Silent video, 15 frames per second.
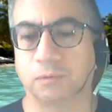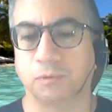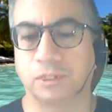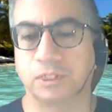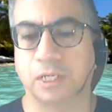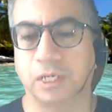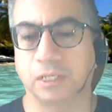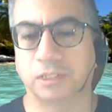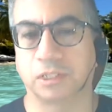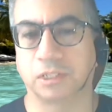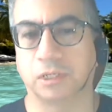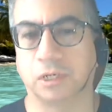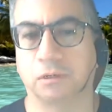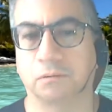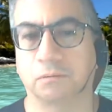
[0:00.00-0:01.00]
I would say it's
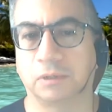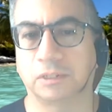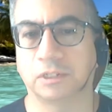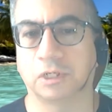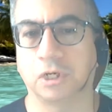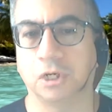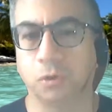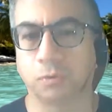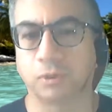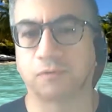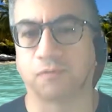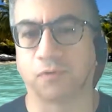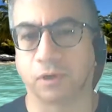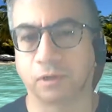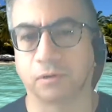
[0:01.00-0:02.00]
our newest
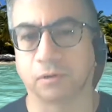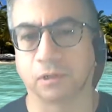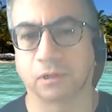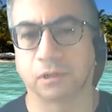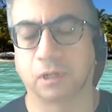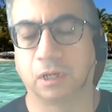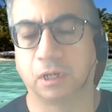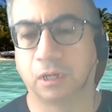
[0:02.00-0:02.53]
vertical.